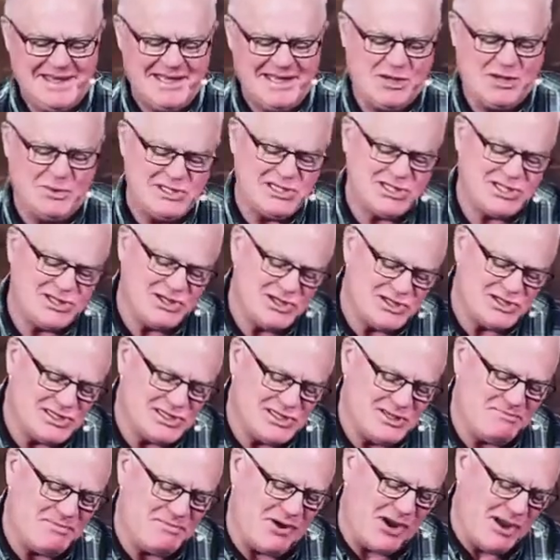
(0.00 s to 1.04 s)
Can we just turn to
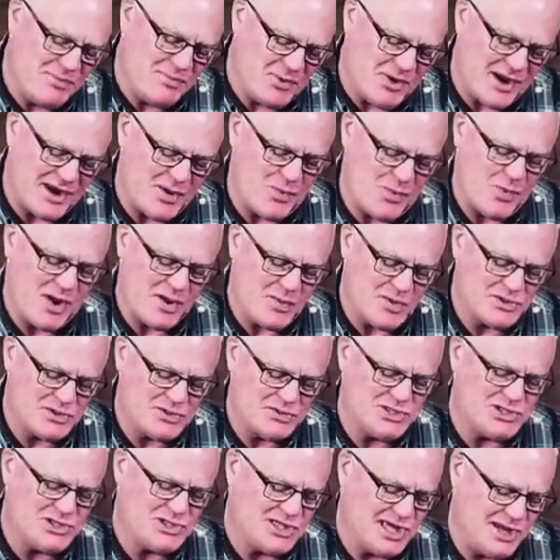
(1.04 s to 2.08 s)
the Bible? And what I want to do
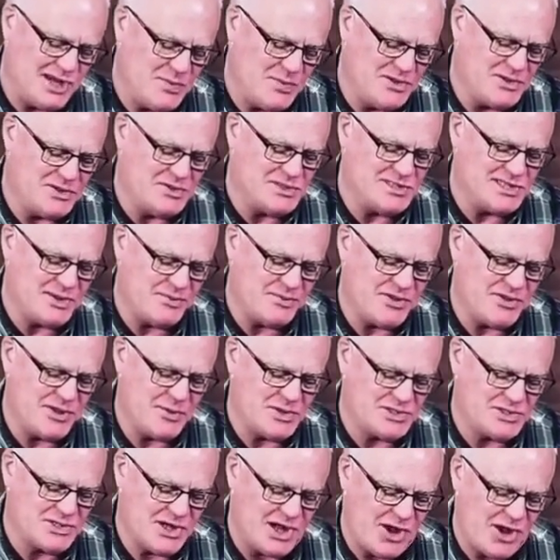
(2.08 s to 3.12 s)
is share with you something
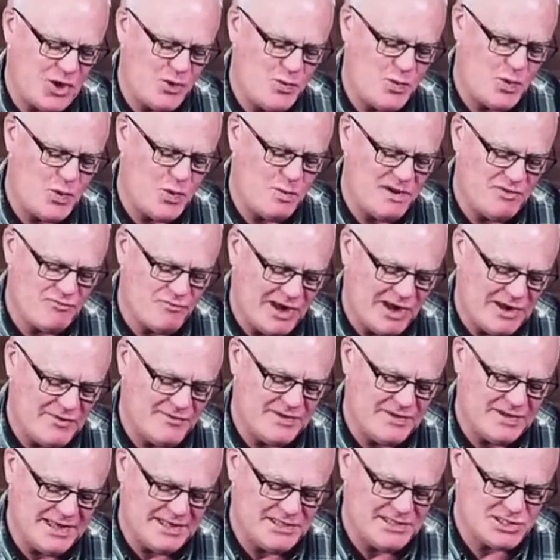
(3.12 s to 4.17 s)
which I hope will be
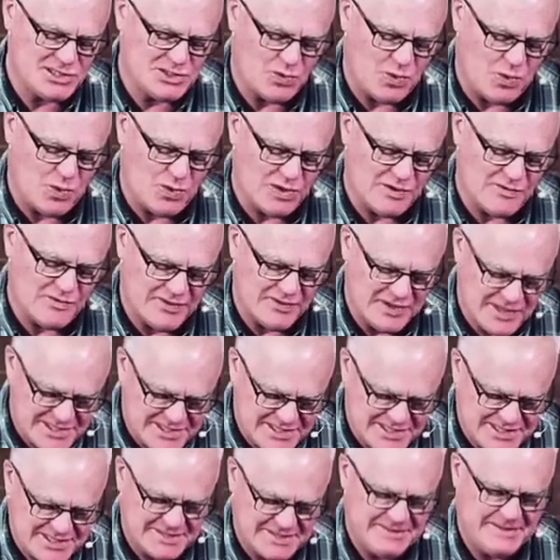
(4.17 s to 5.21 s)
relevant into all of
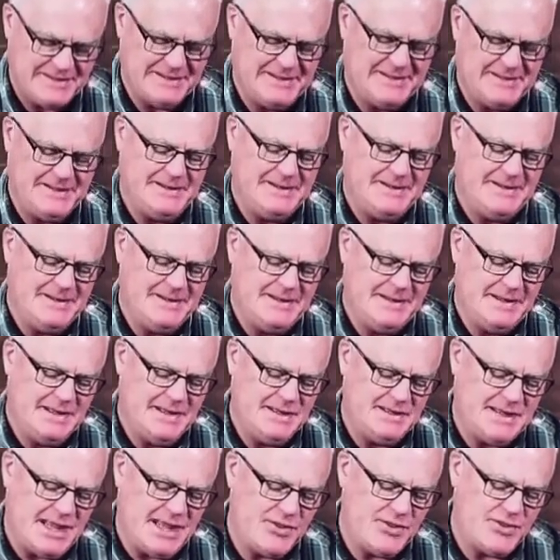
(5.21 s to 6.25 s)
this.
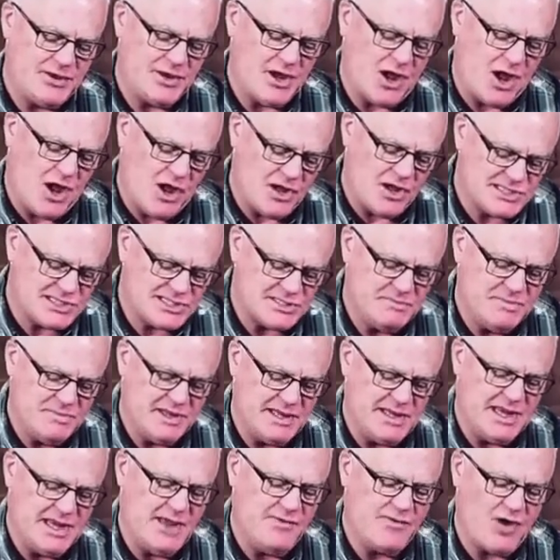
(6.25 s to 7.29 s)
Nathan asked
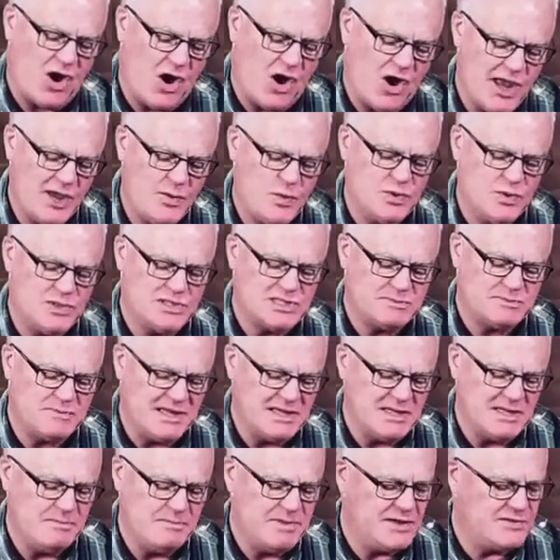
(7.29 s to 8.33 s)
me if I would
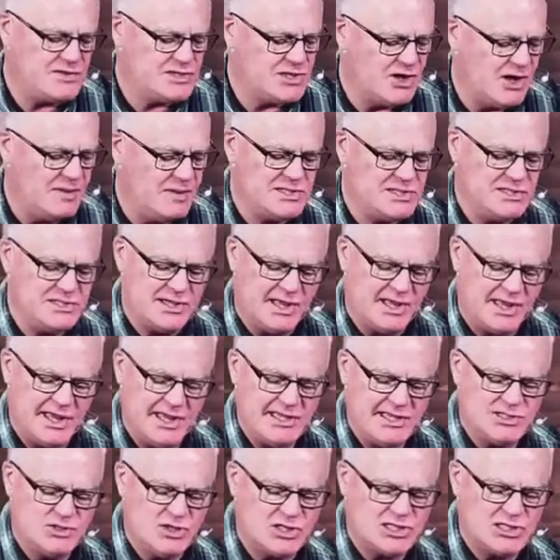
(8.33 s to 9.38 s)
spend a bit of time today,
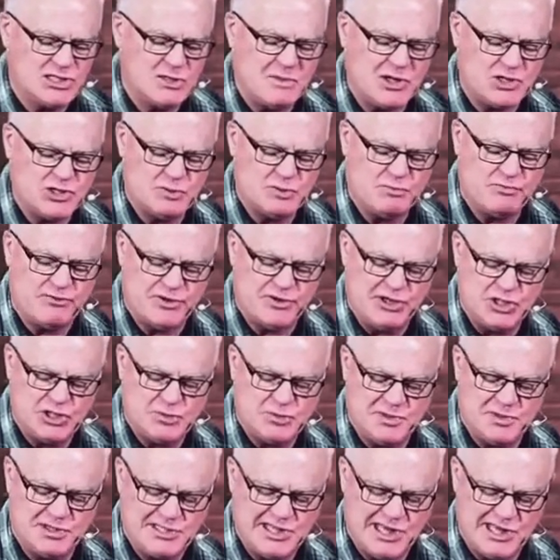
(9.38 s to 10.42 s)
it's not so much a preach,
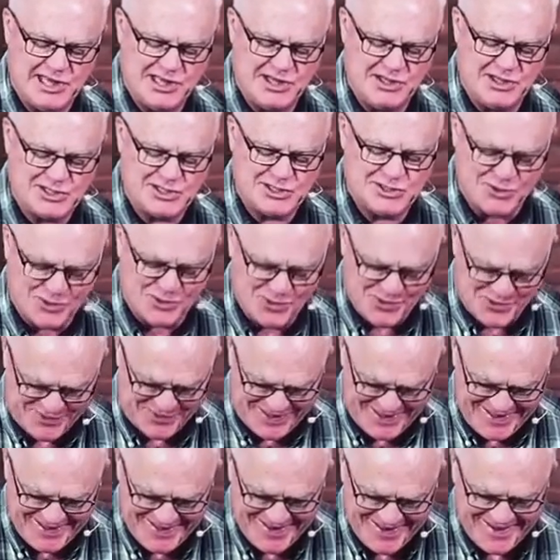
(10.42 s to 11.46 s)
but telling a
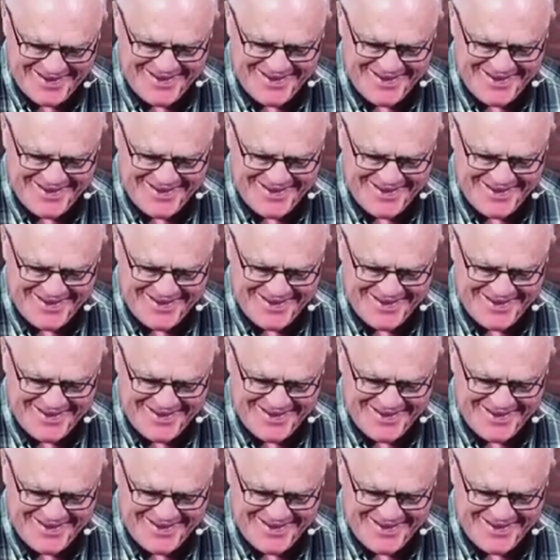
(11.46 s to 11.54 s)
story.